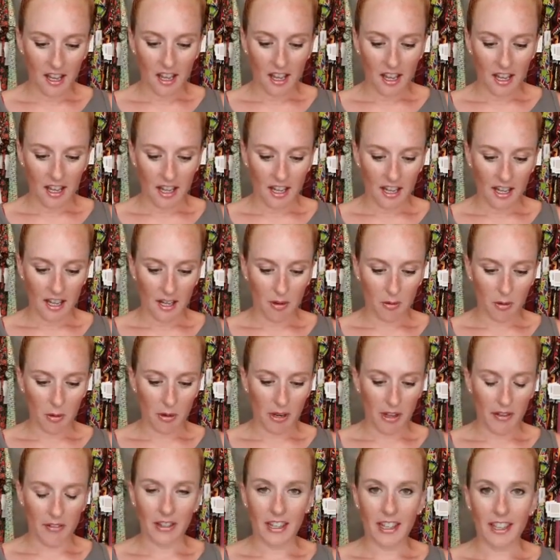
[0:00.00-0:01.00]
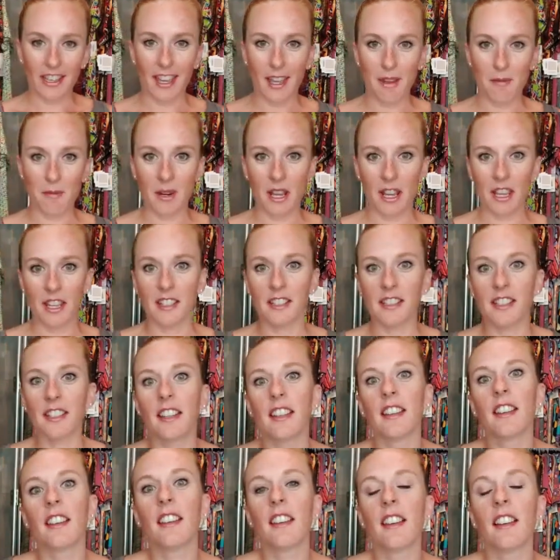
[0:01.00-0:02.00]
We're having game night,
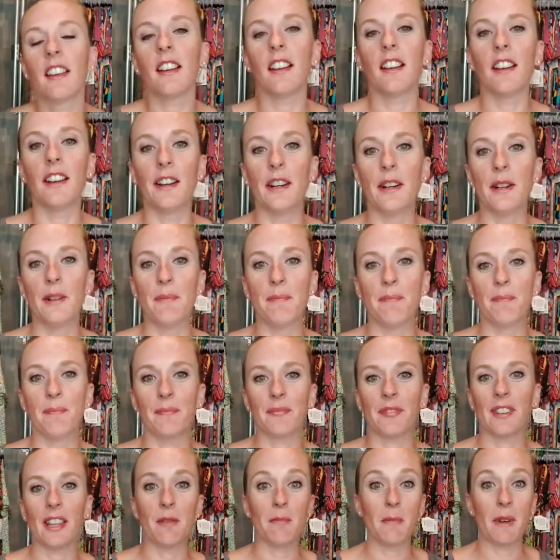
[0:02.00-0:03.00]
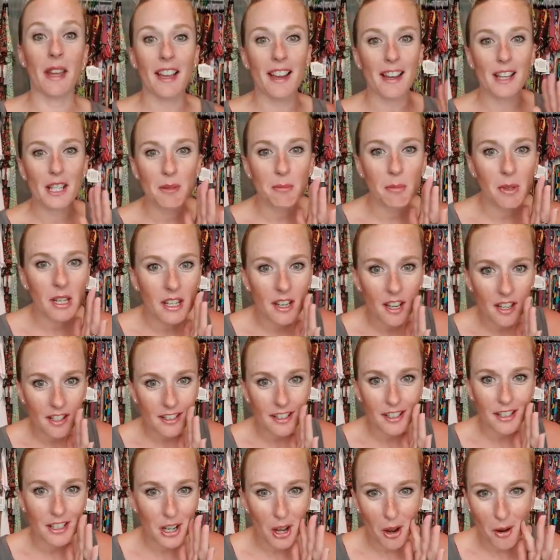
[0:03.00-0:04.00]
and my husband
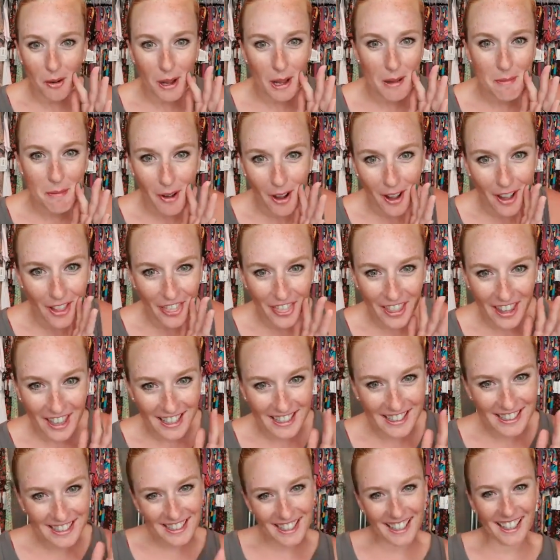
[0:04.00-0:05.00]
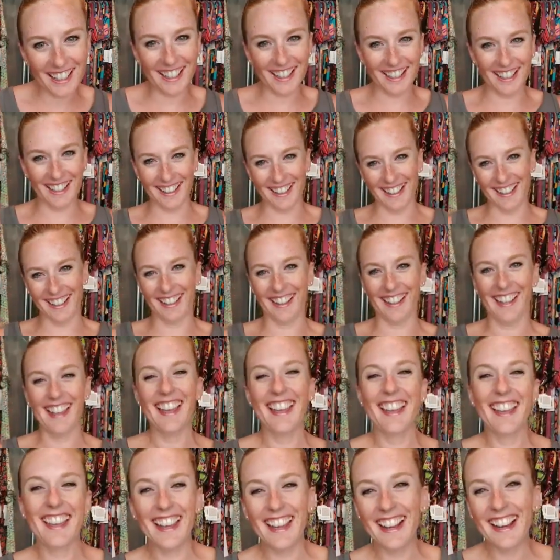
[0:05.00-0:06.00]
doesn't know I bought
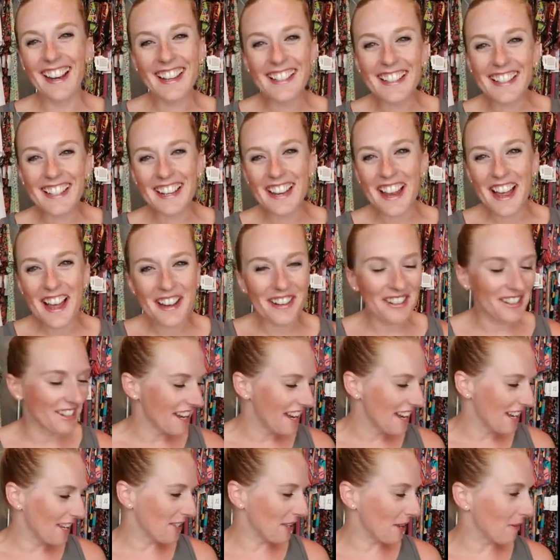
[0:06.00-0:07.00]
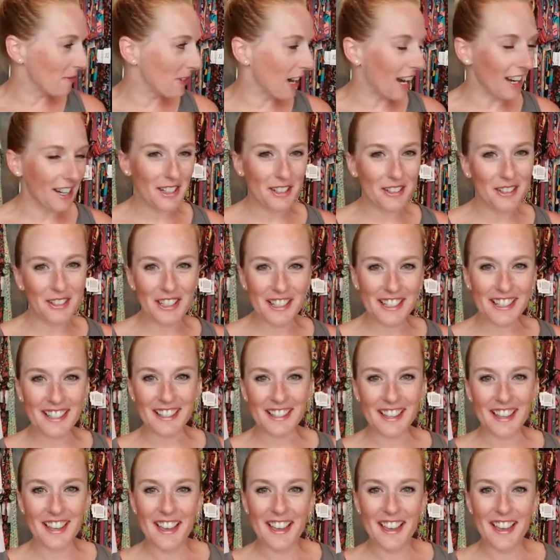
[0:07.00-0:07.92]
this. He doesn't know. So I'm trying to do this